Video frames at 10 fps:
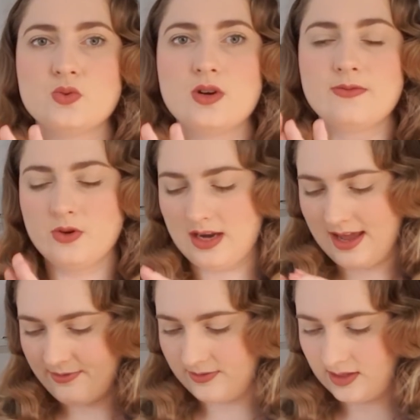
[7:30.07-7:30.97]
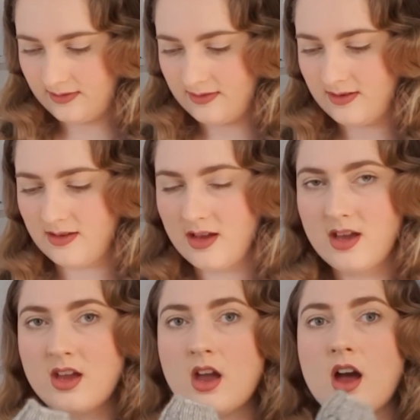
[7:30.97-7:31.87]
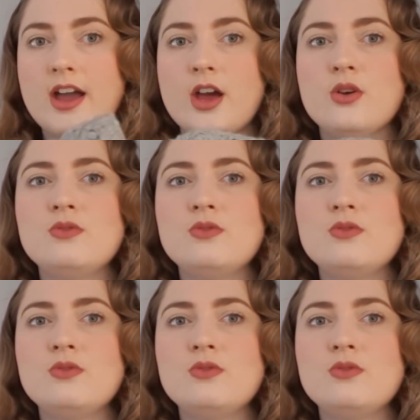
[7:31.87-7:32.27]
all I've got left. I